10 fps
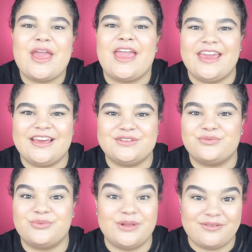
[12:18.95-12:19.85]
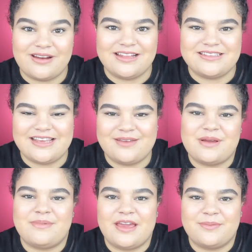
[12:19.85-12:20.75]
and really ready to take
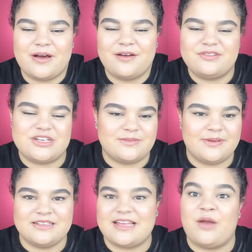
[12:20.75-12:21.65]
my makeup off just because